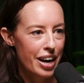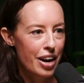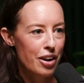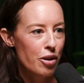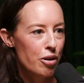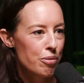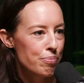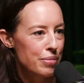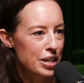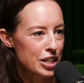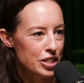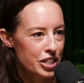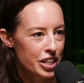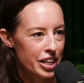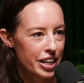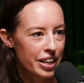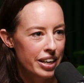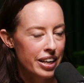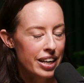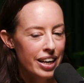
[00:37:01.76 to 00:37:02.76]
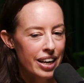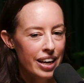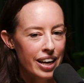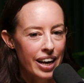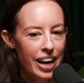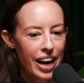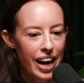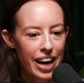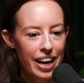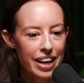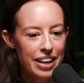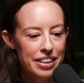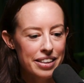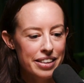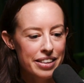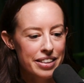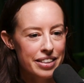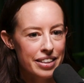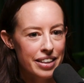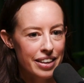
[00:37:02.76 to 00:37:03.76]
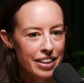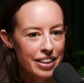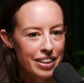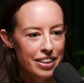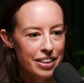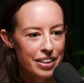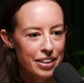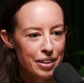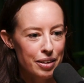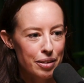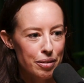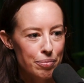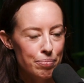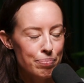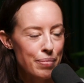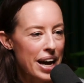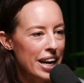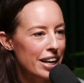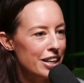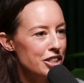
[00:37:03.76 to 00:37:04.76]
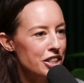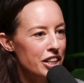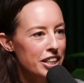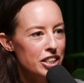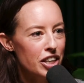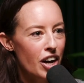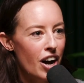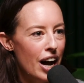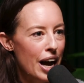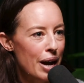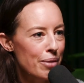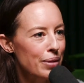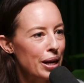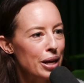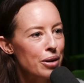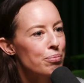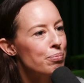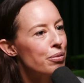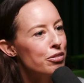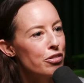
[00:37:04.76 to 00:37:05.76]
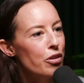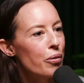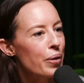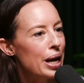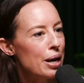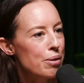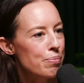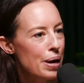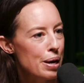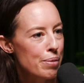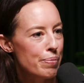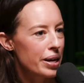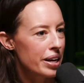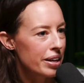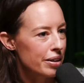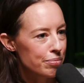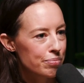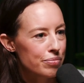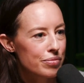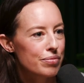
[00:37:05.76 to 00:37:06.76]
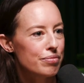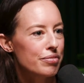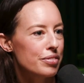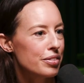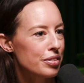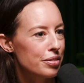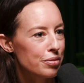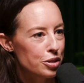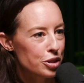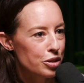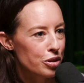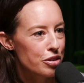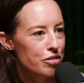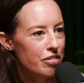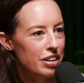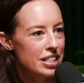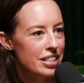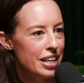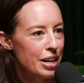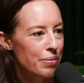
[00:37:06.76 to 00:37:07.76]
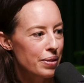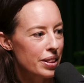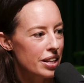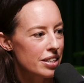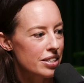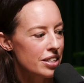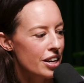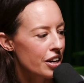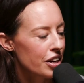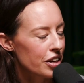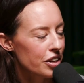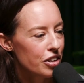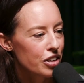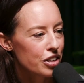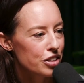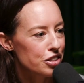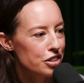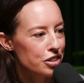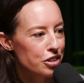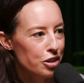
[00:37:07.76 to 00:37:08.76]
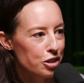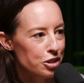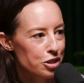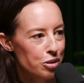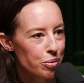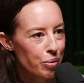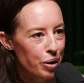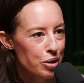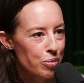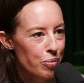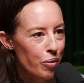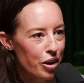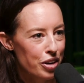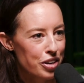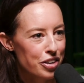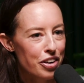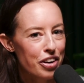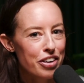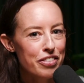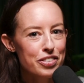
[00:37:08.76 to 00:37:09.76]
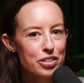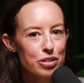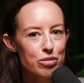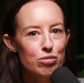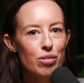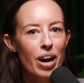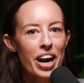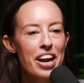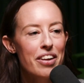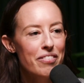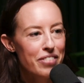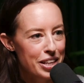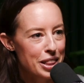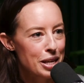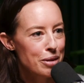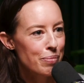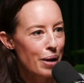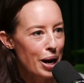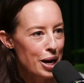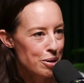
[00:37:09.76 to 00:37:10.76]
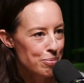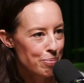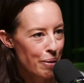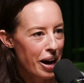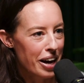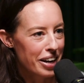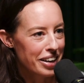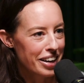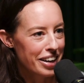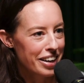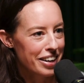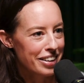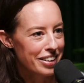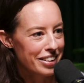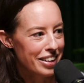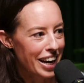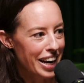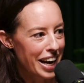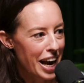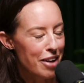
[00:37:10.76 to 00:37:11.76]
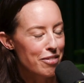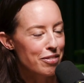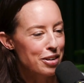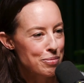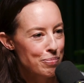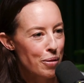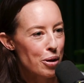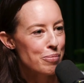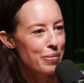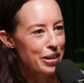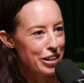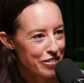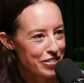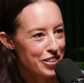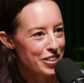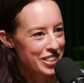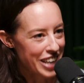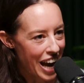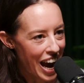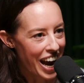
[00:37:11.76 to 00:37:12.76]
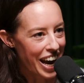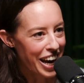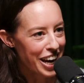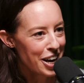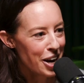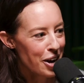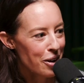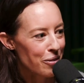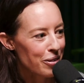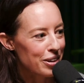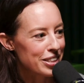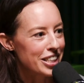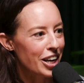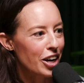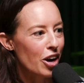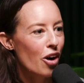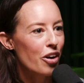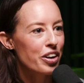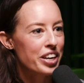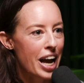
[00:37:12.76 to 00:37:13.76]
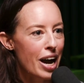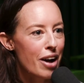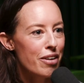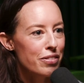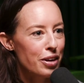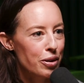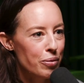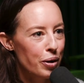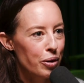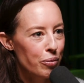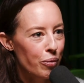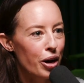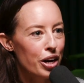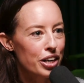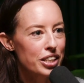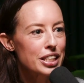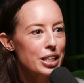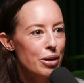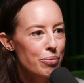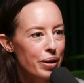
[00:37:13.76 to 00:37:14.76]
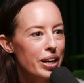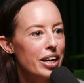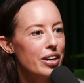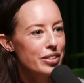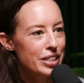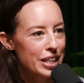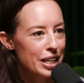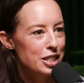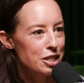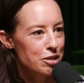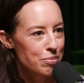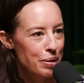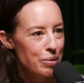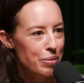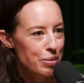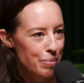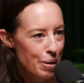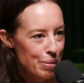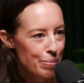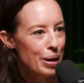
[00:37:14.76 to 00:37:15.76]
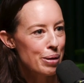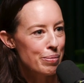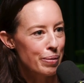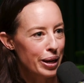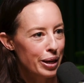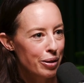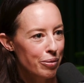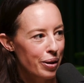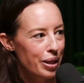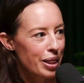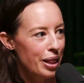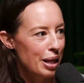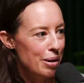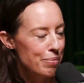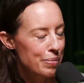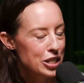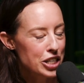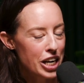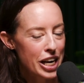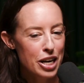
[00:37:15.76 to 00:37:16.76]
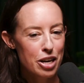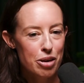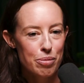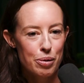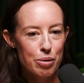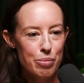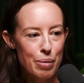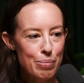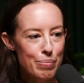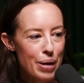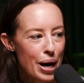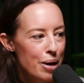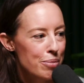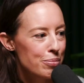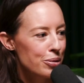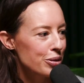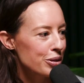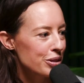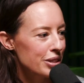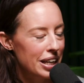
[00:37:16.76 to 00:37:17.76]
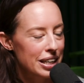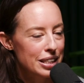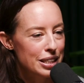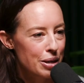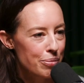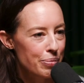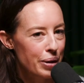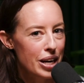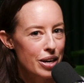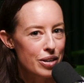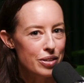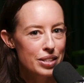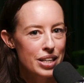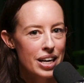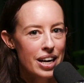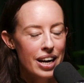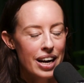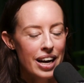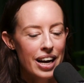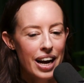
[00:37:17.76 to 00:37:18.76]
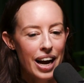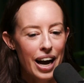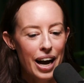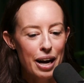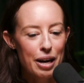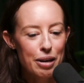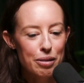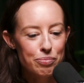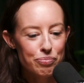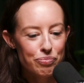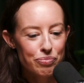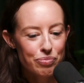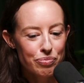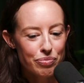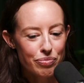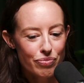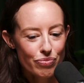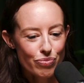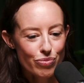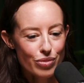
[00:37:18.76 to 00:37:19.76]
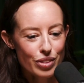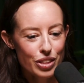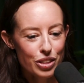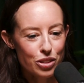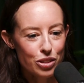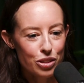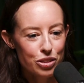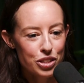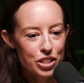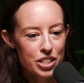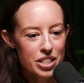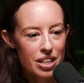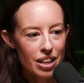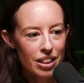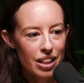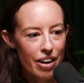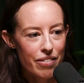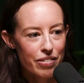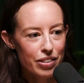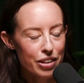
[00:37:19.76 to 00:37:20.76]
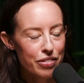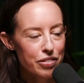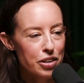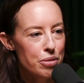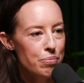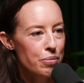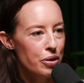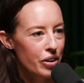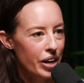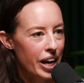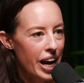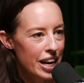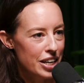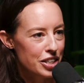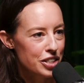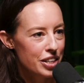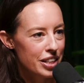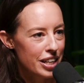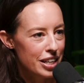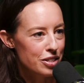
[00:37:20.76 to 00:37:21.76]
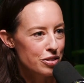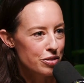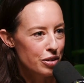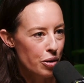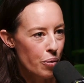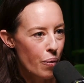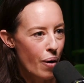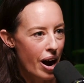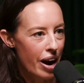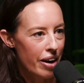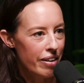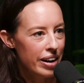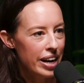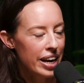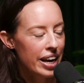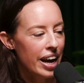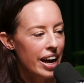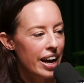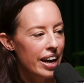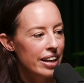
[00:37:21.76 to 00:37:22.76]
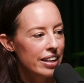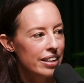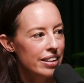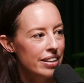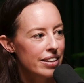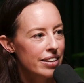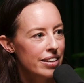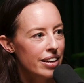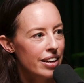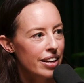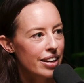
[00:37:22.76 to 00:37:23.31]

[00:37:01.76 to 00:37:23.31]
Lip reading: and on mission and managing time. Like before we had a baby, and I'm sure you resonate with this, you can just go do what you want. You don't have to run everything by your partner like every moment of your day where it's like, oh, now if I want to work, someone else has to be with my baby, whether that be Jacob or my mom or like someone else. So just the level of communication that's requiring and